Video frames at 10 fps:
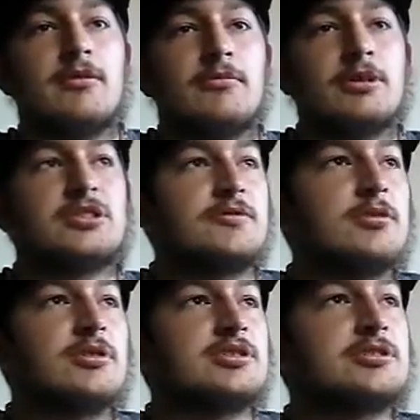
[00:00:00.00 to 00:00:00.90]
which of
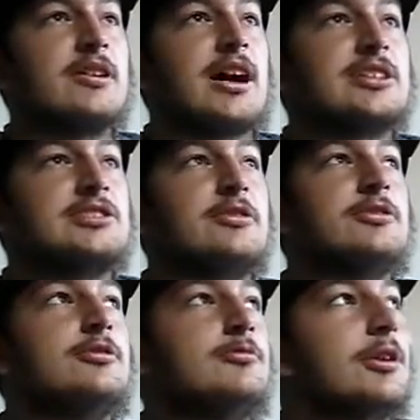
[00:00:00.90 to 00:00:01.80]
course, I still
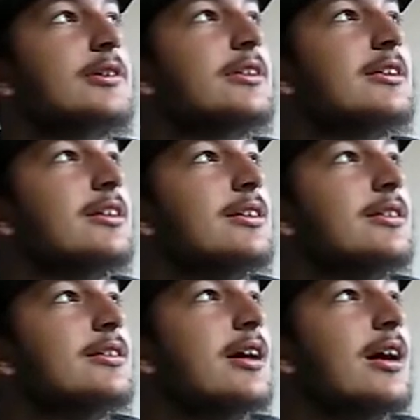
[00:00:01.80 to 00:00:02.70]
do work,
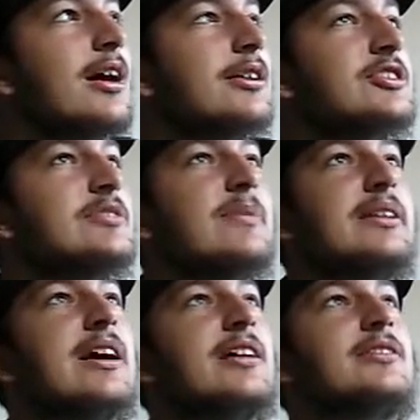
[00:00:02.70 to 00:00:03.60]
just to
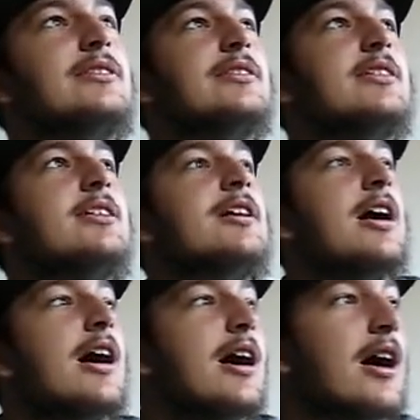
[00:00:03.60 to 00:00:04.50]
make that clear.
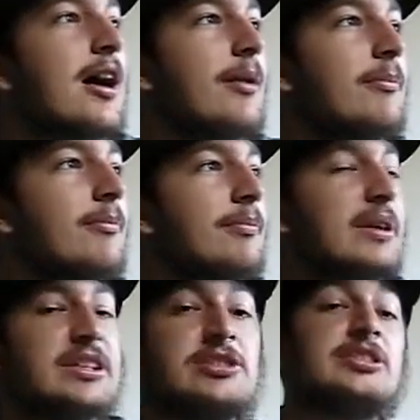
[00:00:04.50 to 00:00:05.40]

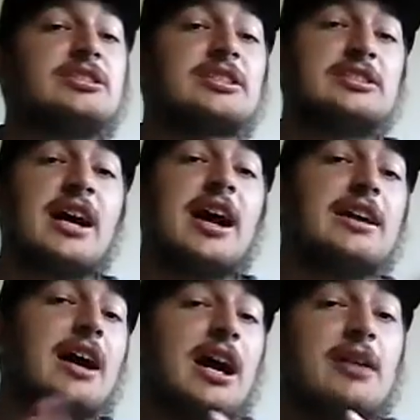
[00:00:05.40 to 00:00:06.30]
But it's just a
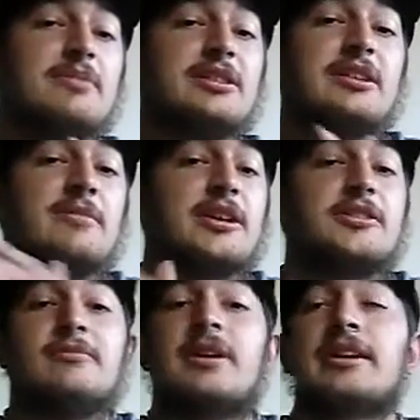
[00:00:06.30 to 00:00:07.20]
side hobby to make
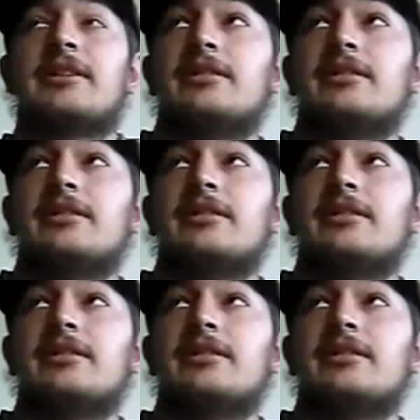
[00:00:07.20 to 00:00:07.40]
you money.